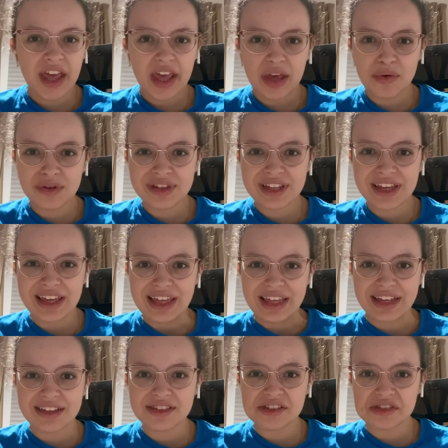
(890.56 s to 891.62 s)
It was
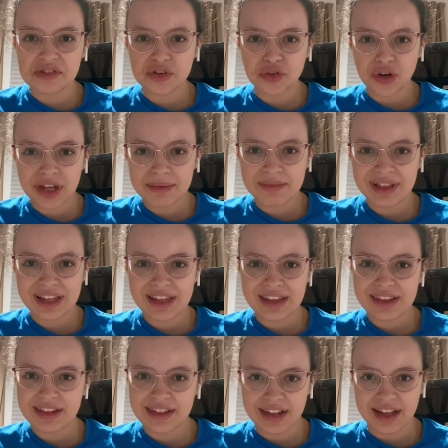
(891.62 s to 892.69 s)
extremely
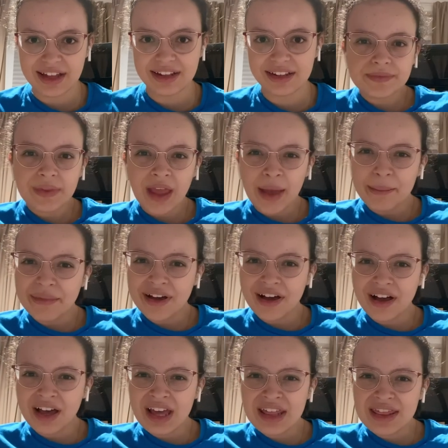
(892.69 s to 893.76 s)
sad. But
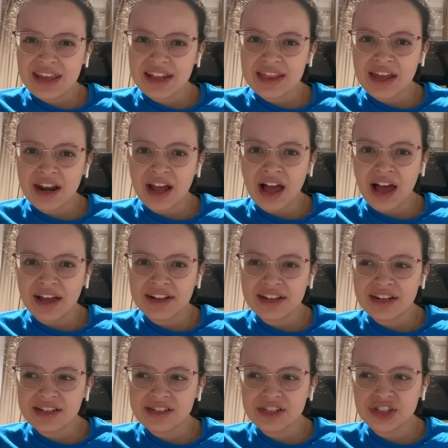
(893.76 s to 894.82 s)
I think that I
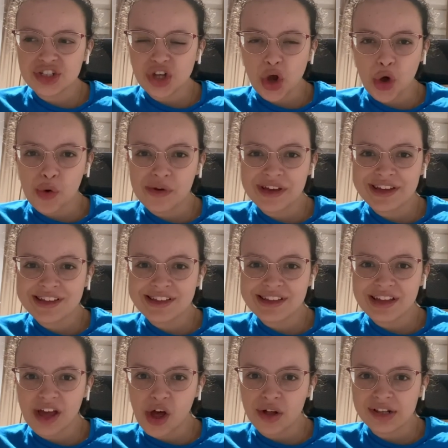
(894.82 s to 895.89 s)
didn't show it
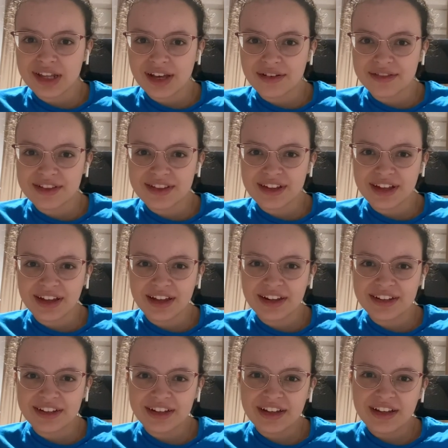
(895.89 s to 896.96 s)
on the outside
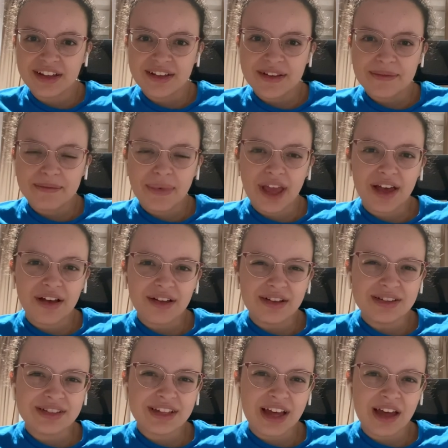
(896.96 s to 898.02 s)

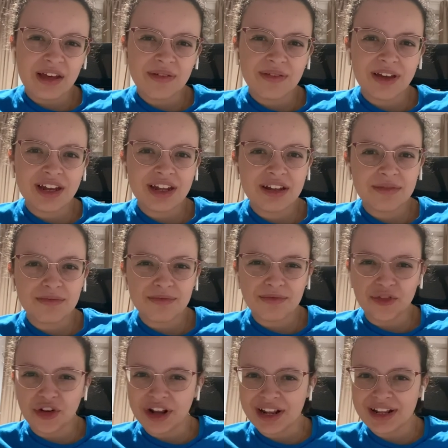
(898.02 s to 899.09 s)
because I found it
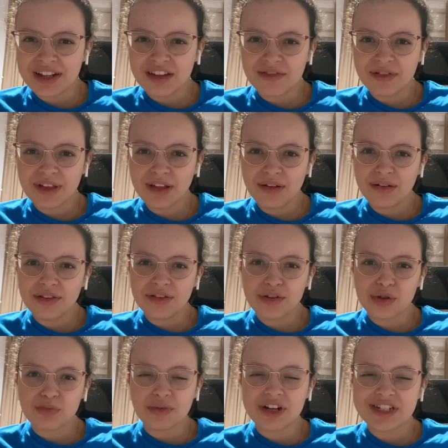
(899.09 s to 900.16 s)
really difficult to
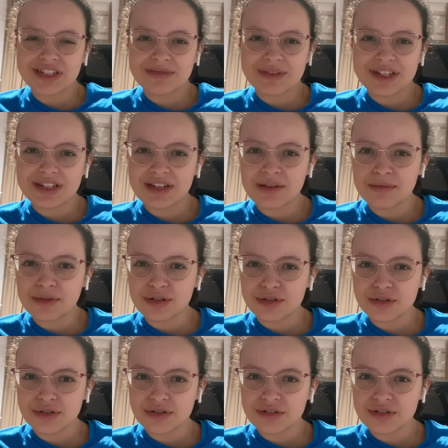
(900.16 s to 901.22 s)
express my
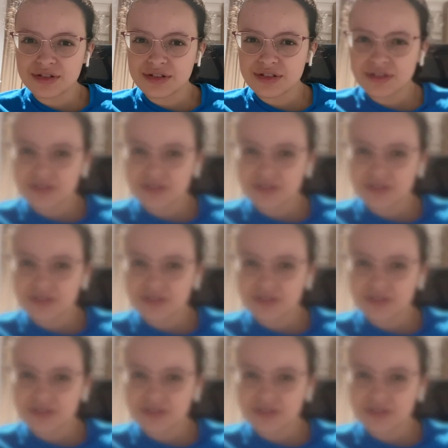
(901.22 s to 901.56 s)
emotions.